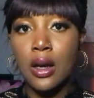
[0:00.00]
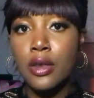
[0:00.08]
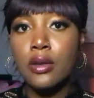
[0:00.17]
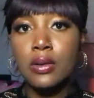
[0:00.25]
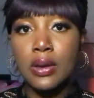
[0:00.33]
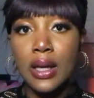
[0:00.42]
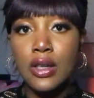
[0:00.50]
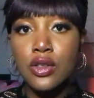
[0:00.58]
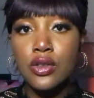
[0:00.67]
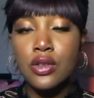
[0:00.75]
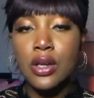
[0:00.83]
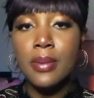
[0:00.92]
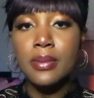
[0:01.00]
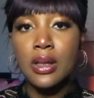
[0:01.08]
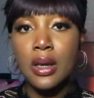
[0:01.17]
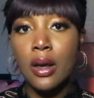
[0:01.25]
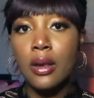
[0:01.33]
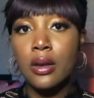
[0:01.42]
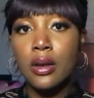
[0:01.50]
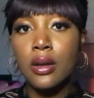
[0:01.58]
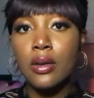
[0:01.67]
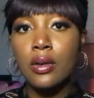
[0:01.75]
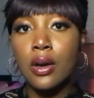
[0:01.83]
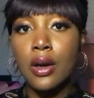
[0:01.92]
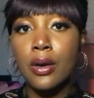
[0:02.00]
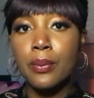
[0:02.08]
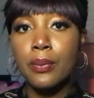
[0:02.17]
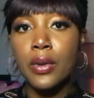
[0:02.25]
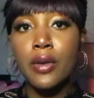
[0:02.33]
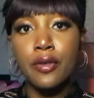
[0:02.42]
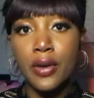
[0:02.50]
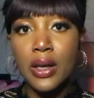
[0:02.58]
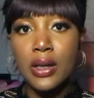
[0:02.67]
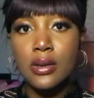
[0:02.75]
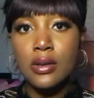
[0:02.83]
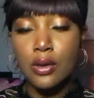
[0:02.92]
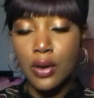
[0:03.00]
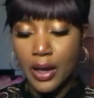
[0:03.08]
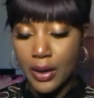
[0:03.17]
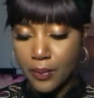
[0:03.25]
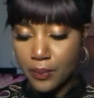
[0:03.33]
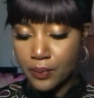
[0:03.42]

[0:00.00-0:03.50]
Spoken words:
other relationships and other affairs, okay?